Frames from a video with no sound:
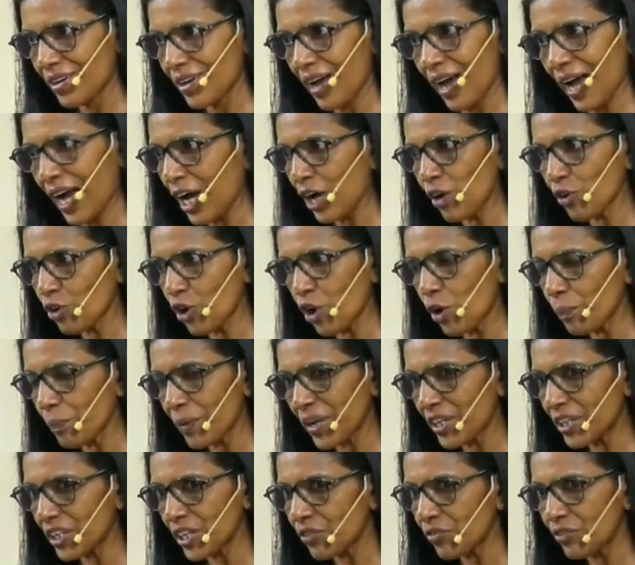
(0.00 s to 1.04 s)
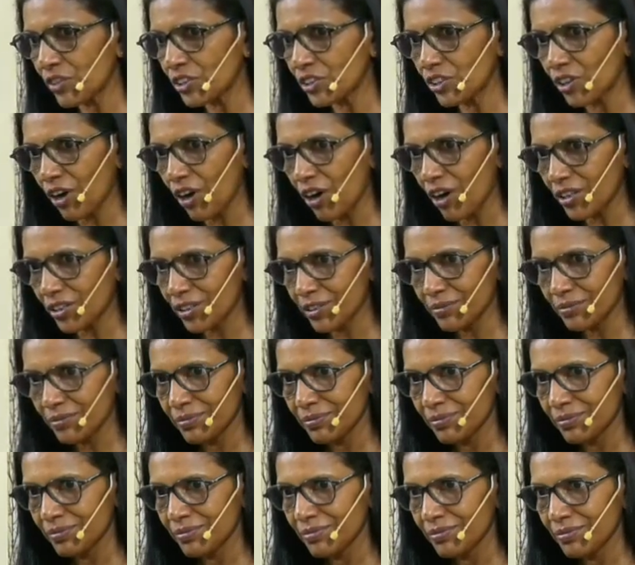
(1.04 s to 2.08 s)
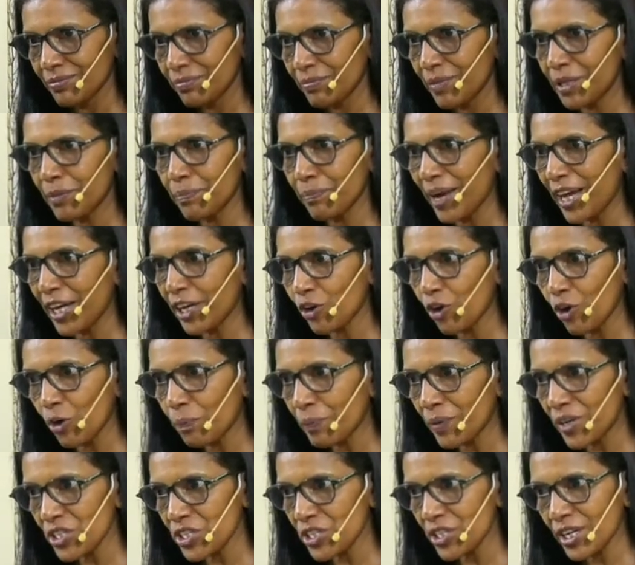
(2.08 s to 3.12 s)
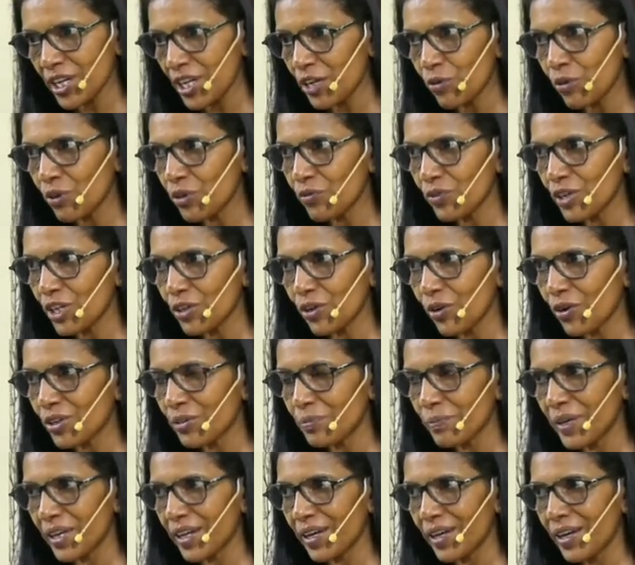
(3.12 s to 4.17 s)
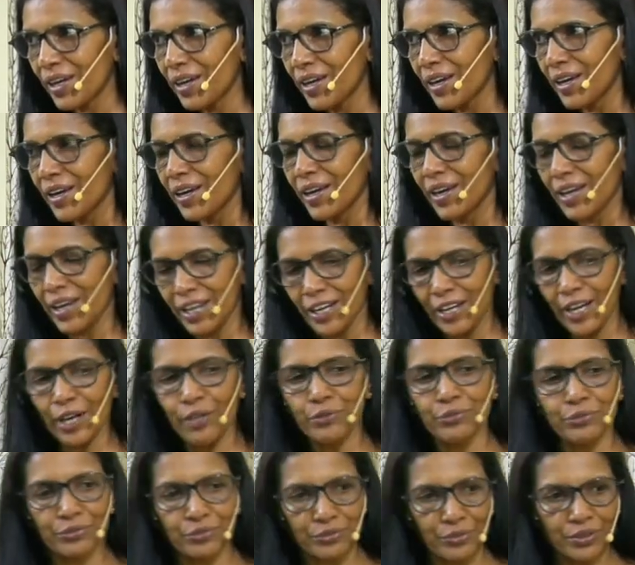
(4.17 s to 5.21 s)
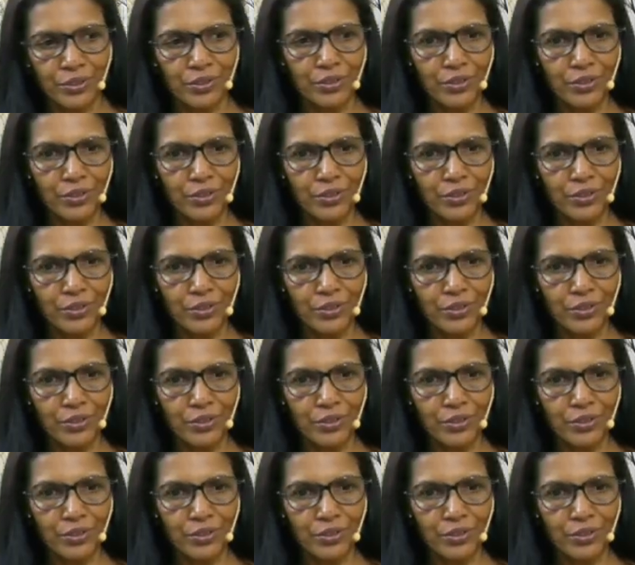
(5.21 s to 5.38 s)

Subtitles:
I have cooperated with God, but my cooperation alone will not be enough.